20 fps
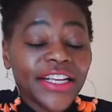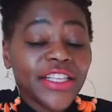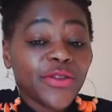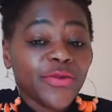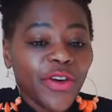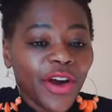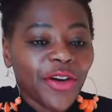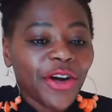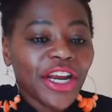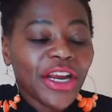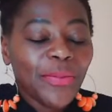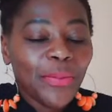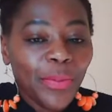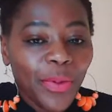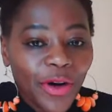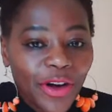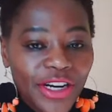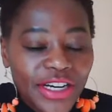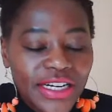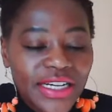it's very
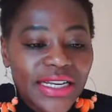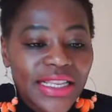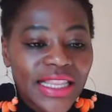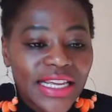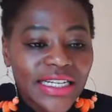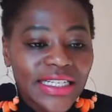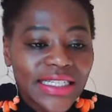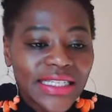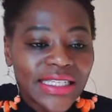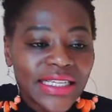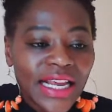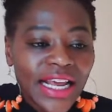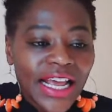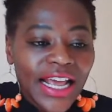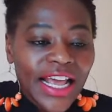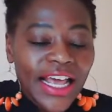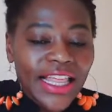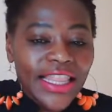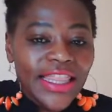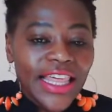important
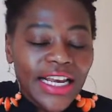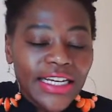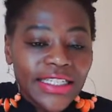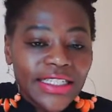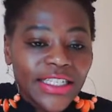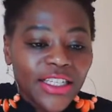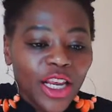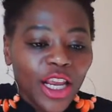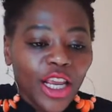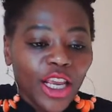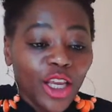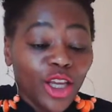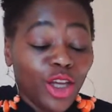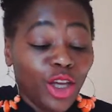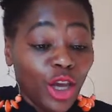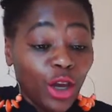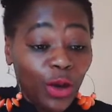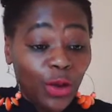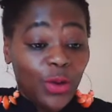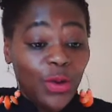that
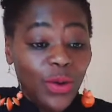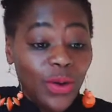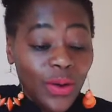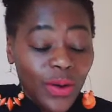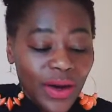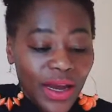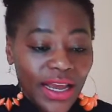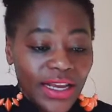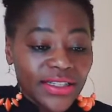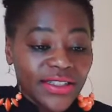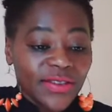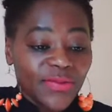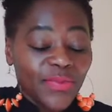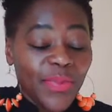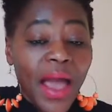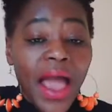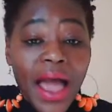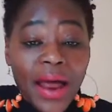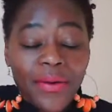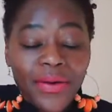you as a
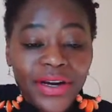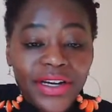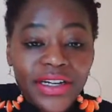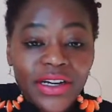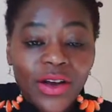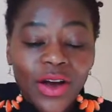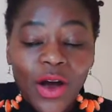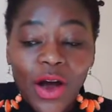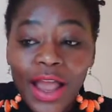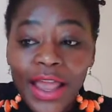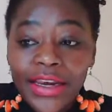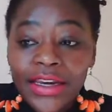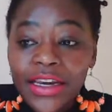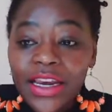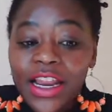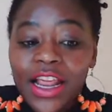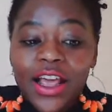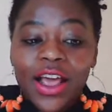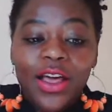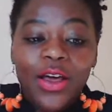parent
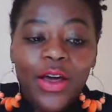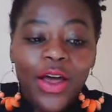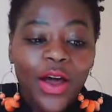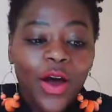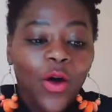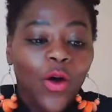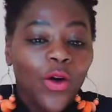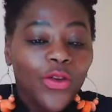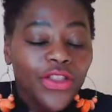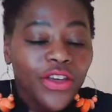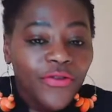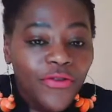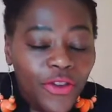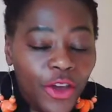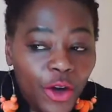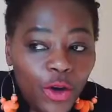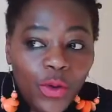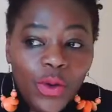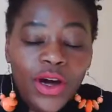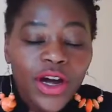and or the
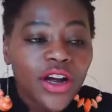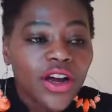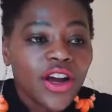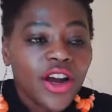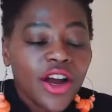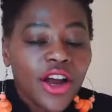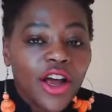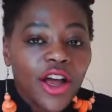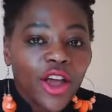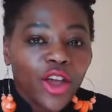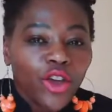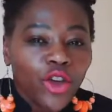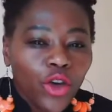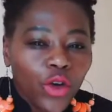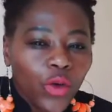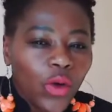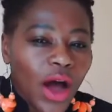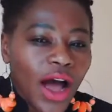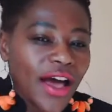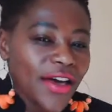viewer,
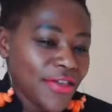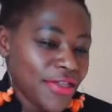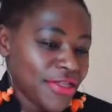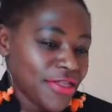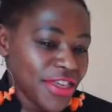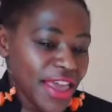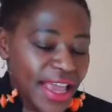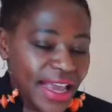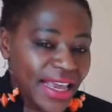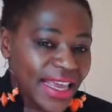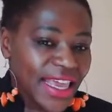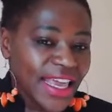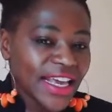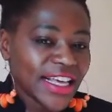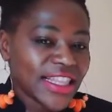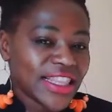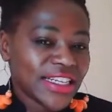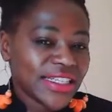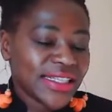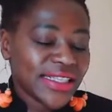you are
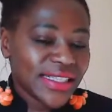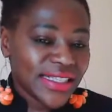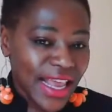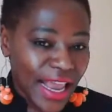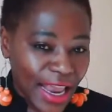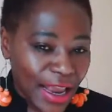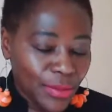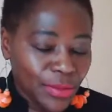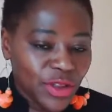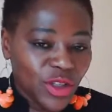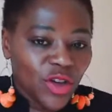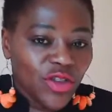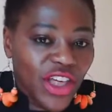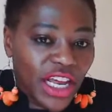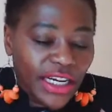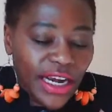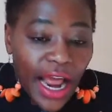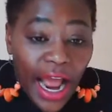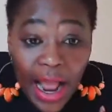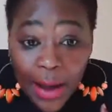thinking the same, so
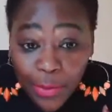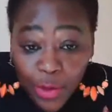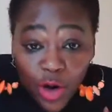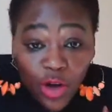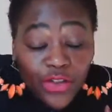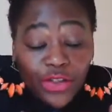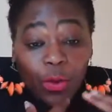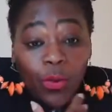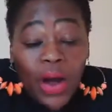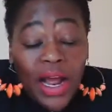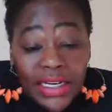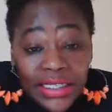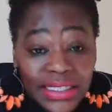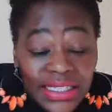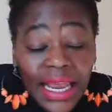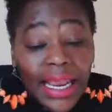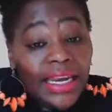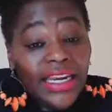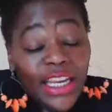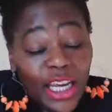that I'm not the one
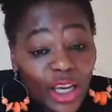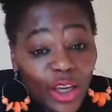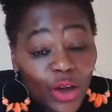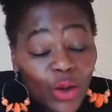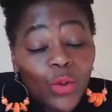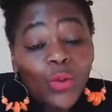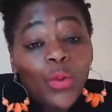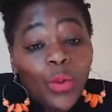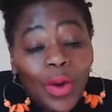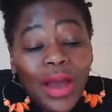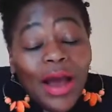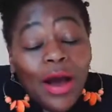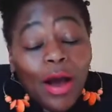telling you.